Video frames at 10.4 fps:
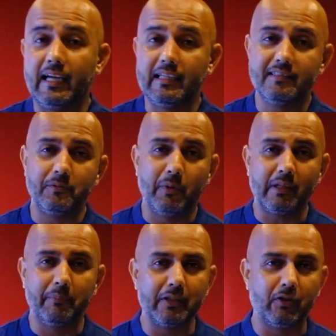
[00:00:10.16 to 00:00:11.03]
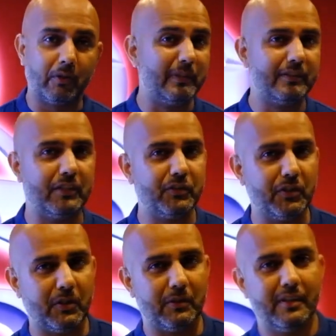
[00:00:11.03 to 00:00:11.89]
guys, welcome back to the Piston
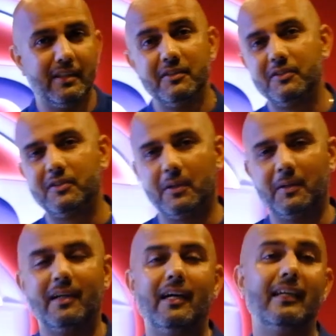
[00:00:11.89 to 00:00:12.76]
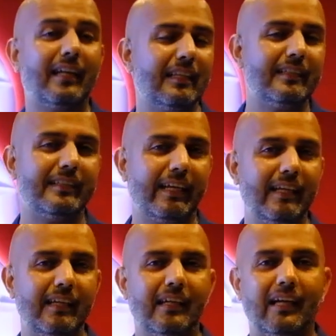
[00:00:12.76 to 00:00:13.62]
Show. So, another
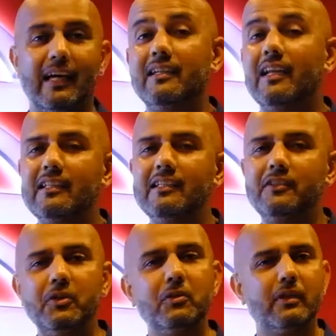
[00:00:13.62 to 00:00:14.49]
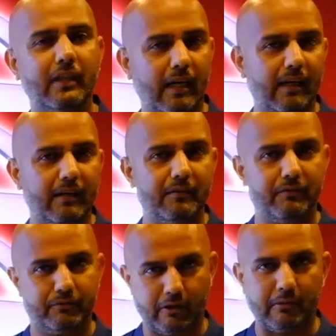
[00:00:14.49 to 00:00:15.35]
day, another new car
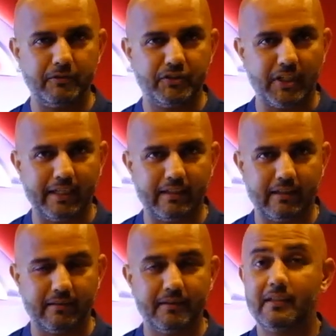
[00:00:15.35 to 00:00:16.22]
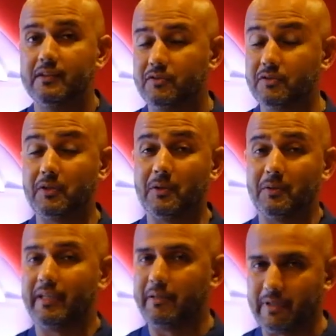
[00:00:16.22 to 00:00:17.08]
from China.
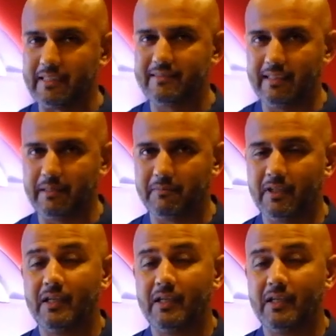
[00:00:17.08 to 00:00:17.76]
So, it may seem,